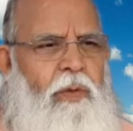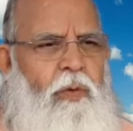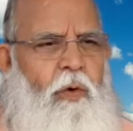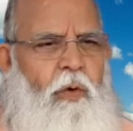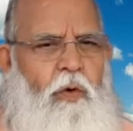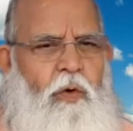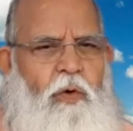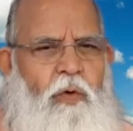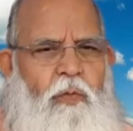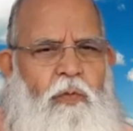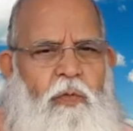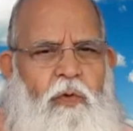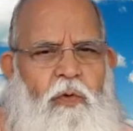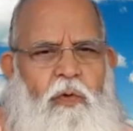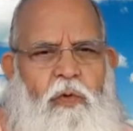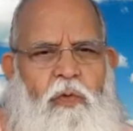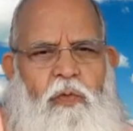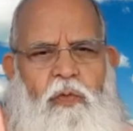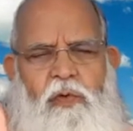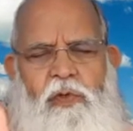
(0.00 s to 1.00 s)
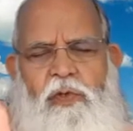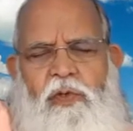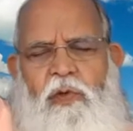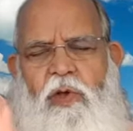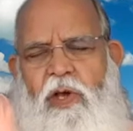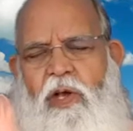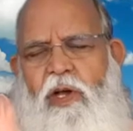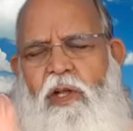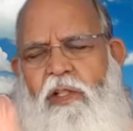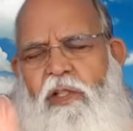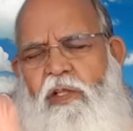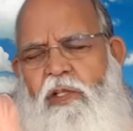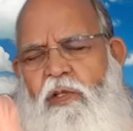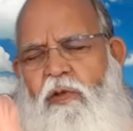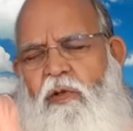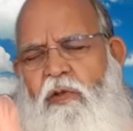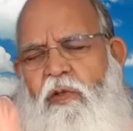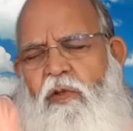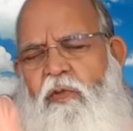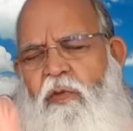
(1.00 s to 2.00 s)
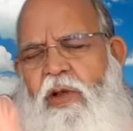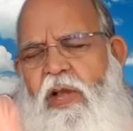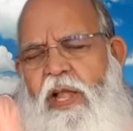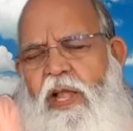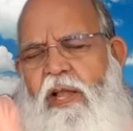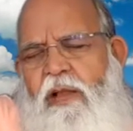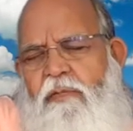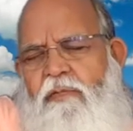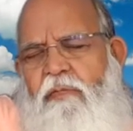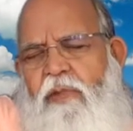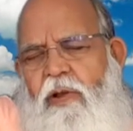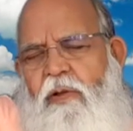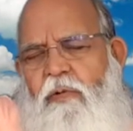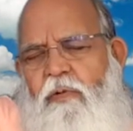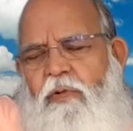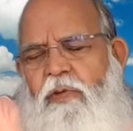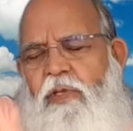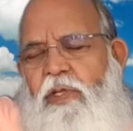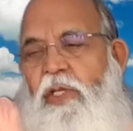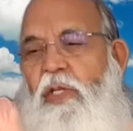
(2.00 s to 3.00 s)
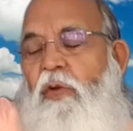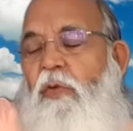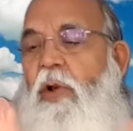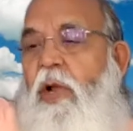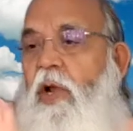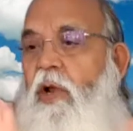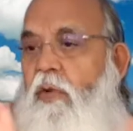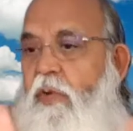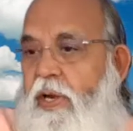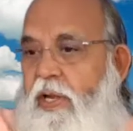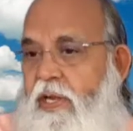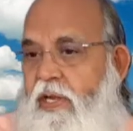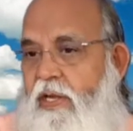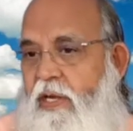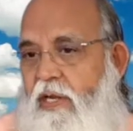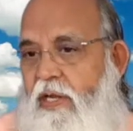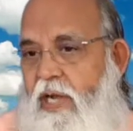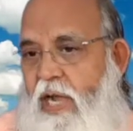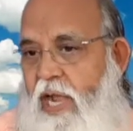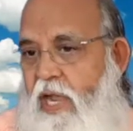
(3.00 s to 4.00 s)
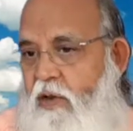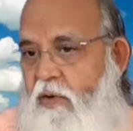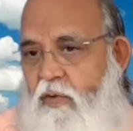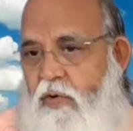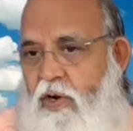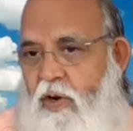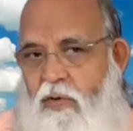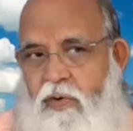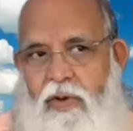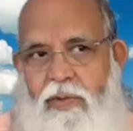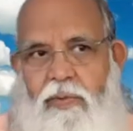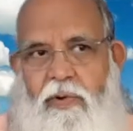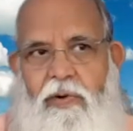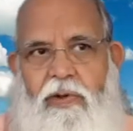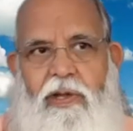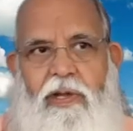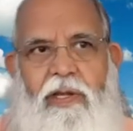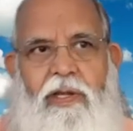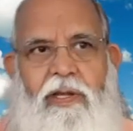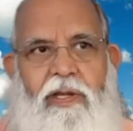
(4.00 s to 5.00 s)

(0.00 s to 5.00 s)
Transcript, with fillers: Om Bhurvu Swaha Tasridurvarenyam Bhargo. You will do it. I have no doubt about it.